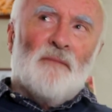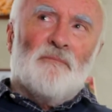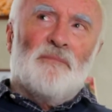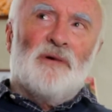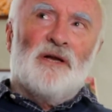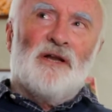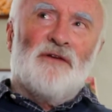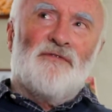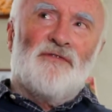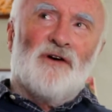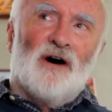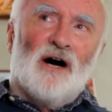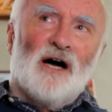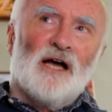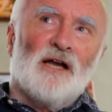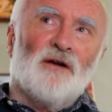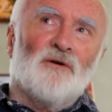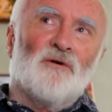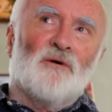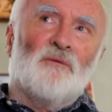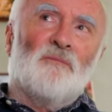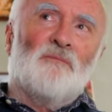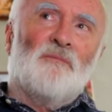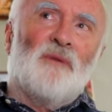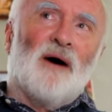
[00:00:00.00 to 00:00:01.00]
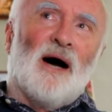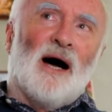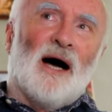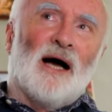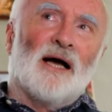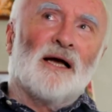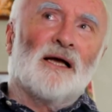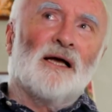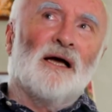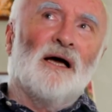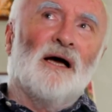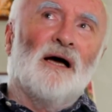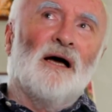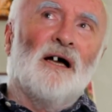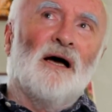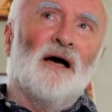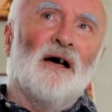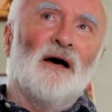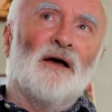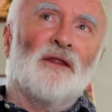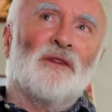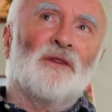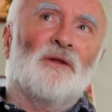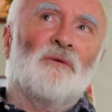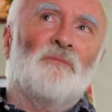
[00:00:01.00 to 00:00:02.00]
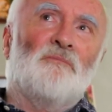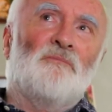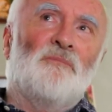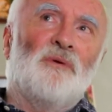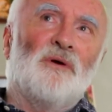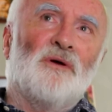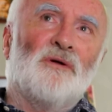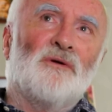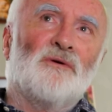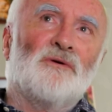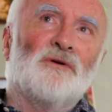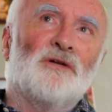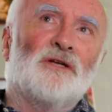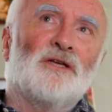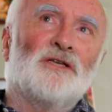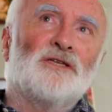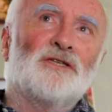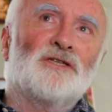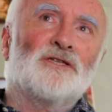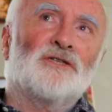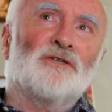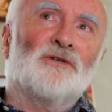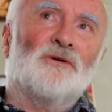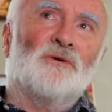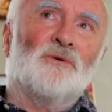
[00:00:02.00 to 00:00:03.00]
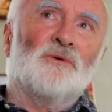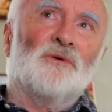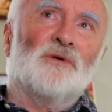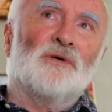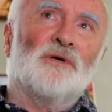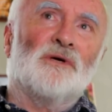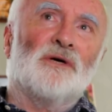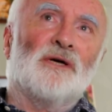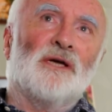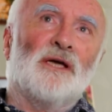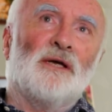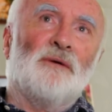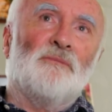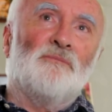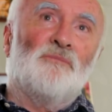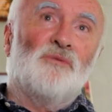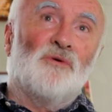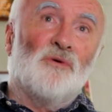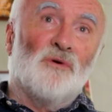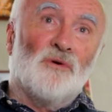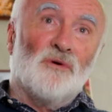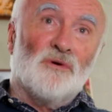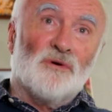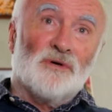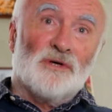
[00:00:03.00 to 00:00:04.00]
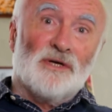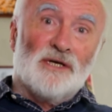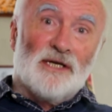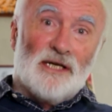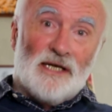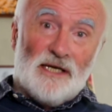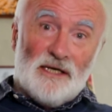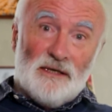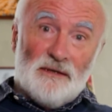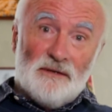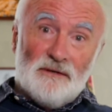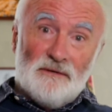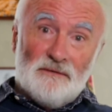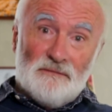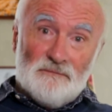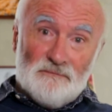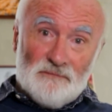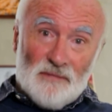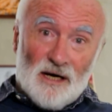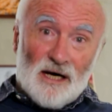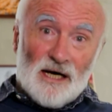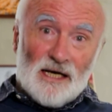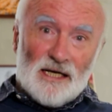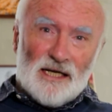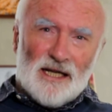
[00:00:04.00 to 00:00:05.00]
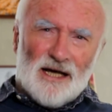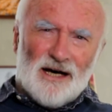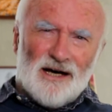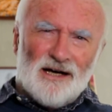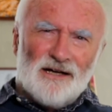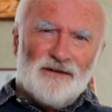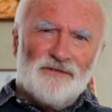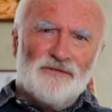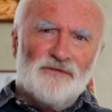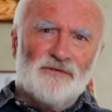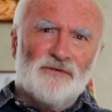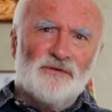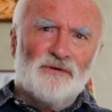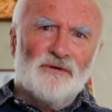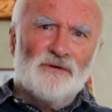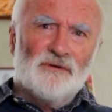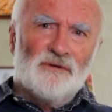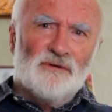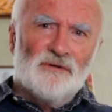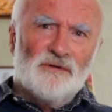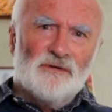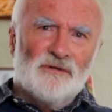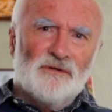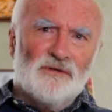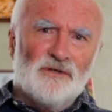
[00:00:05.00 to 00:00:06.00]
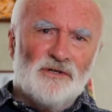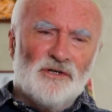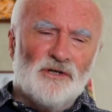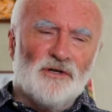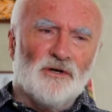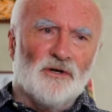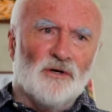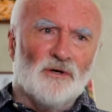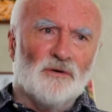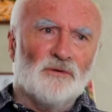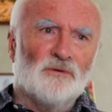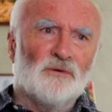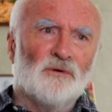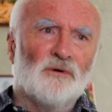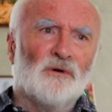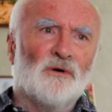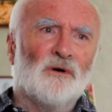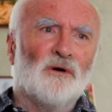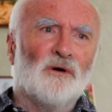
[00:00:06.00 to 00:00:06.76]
But if I look back at the buildings that were important in my life, you know,